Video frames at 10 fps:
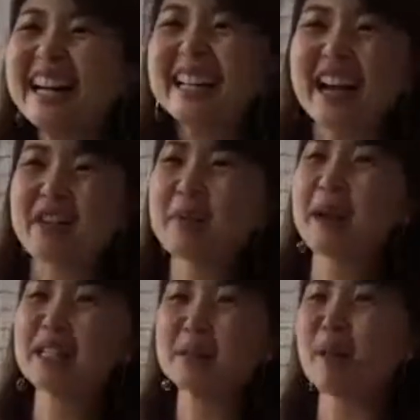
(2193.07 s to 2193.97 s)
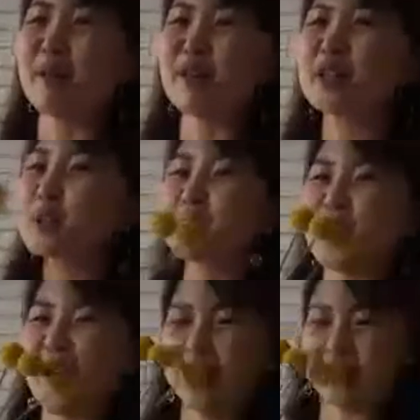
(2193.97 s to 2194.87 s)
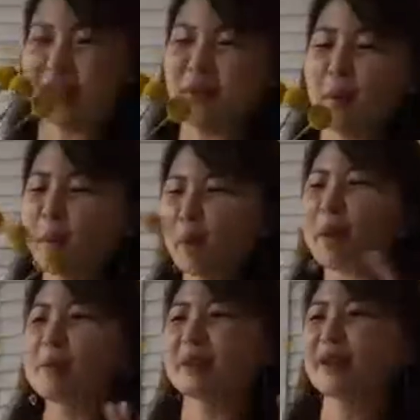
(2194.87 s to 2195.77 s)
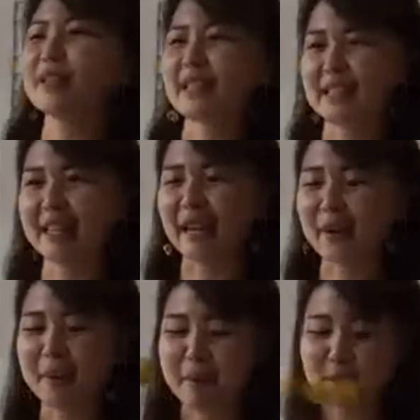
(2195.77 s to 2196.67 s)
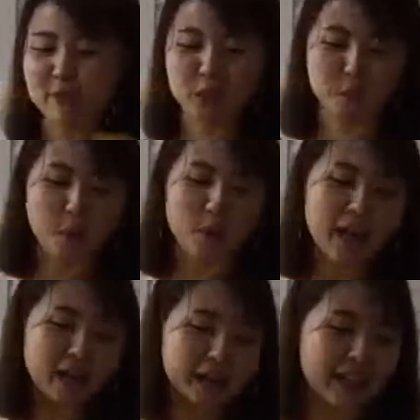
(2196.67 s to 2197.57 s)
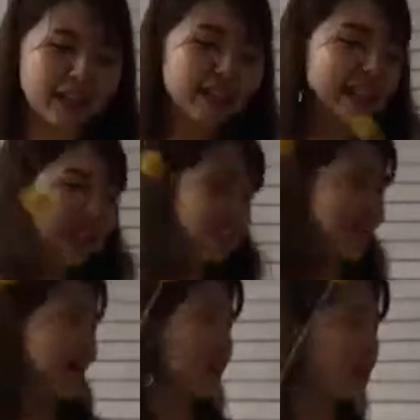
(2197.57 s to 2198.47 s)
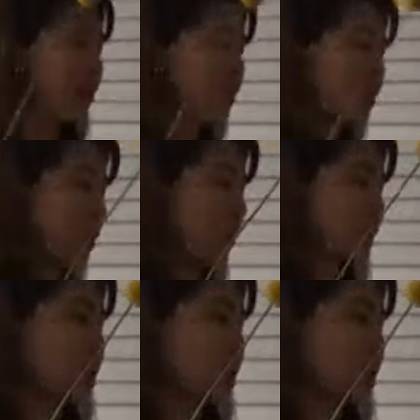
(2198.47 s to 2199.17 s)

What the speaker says: Yeah, it reminds me of fishball. I don't know. Probably because yesterday I go and make fishball lah. Okay. Yeah, made fishball with